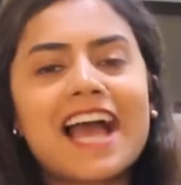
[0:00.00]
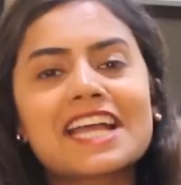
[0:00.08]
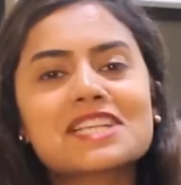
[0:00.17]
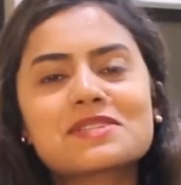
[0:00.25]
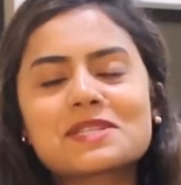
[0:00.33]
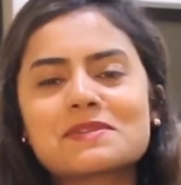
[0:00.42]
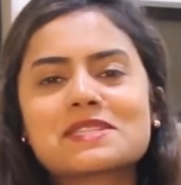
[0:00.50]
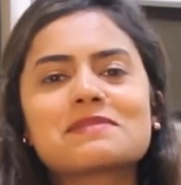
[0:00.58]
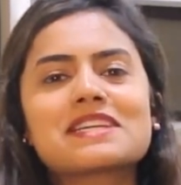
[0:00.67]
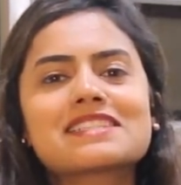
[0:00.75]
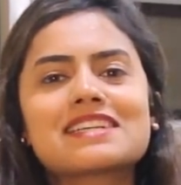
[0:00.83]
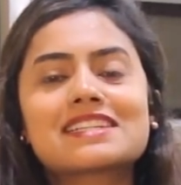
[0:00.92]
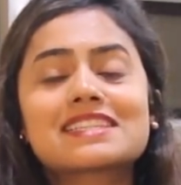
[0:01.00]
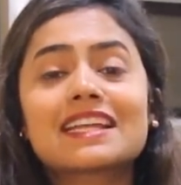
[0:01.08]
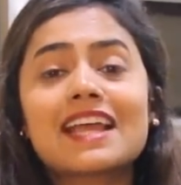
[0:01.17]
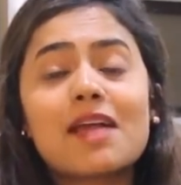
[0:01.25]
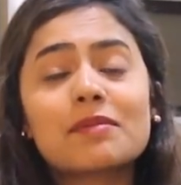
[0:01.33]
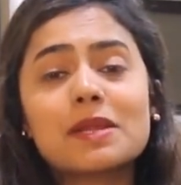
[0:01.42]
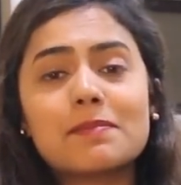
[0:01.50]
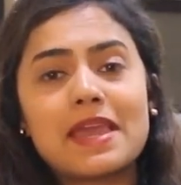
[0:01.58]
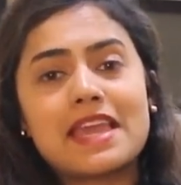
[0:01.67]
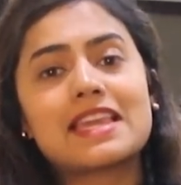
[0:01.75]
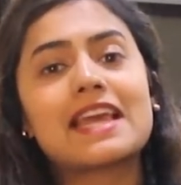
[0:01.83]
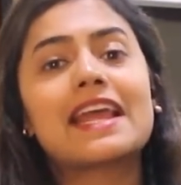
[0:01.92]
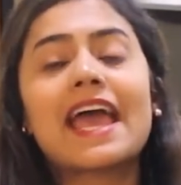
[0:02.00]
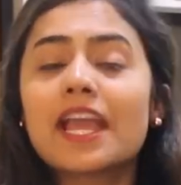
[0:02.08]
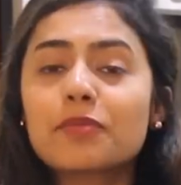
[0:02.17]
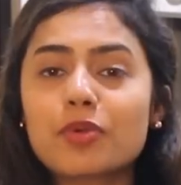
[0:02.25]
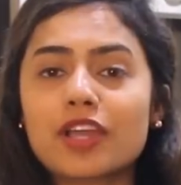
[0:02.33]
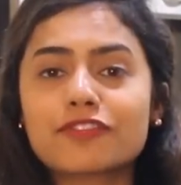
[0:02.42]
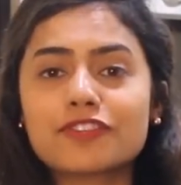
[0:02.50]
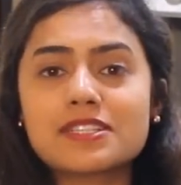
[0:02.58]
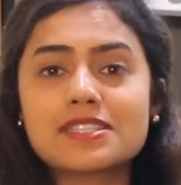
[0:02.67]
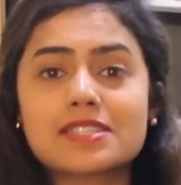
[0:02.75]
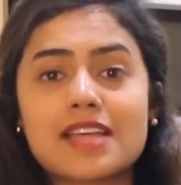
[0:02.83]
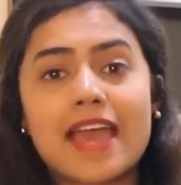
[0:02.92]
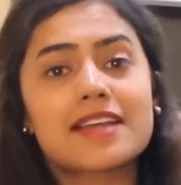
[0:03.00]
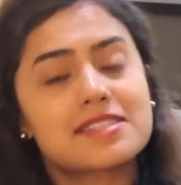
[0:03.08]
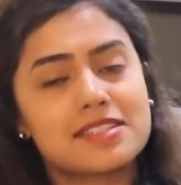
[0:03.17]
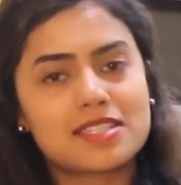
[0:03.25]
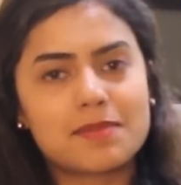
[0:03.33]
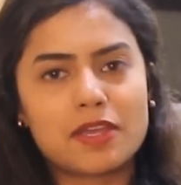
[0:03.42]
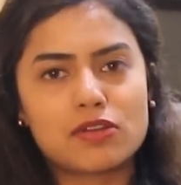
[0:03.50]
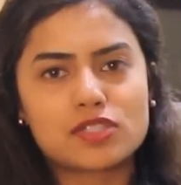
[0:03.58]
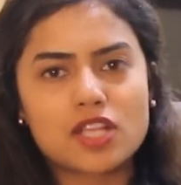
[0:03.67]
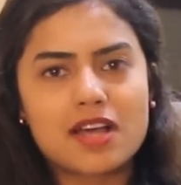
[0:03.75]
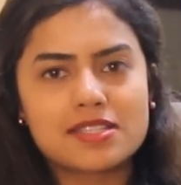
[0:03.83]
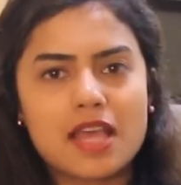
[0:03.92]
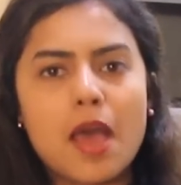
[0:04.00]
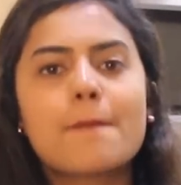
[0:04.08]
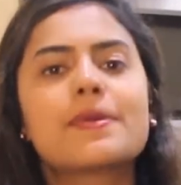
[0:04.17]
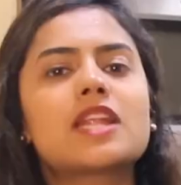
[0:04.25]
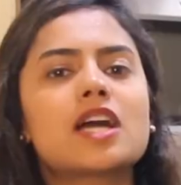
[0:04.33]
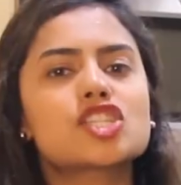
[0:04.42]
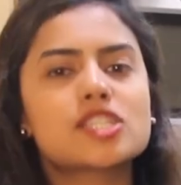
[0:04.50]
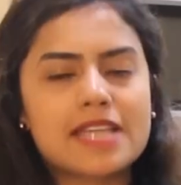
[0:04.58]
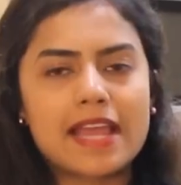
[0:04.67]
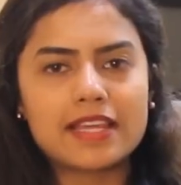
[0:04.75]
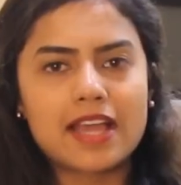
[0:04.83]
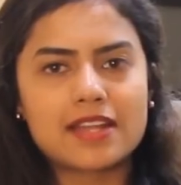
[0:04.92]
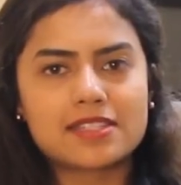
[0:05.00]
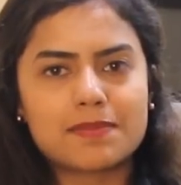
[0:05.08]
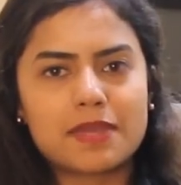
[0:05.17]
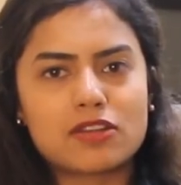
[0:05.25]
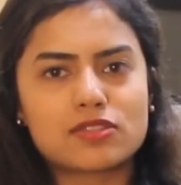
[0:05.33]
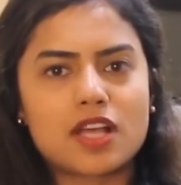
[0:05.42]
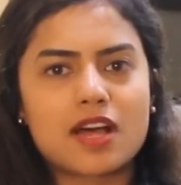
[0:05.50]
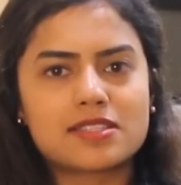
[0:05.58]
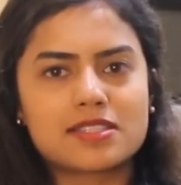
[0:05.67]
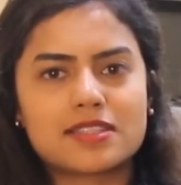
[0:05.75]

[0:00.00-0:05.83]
Hi guys, what's up, it's me, Izza. Today I'm going to make an egg breakfast, eggs and tomato sauce, but not just any kind of tomato sauce.